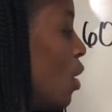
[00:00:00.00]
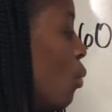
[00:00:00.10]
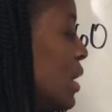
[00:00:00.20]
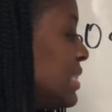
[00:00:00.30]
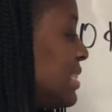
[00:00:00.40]

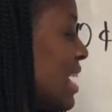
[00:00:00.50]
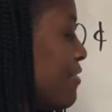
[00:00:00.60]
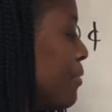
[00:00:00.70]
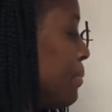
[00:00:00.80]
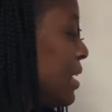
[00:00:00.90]
What's
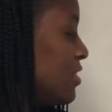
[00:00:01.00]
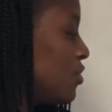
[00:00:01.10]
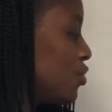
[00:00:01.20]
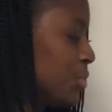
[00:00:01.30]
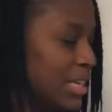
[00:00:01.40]
7
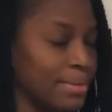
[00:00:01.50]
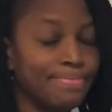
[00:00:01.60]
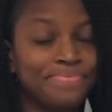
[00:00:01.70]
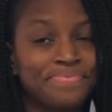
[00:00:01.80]
plus 3?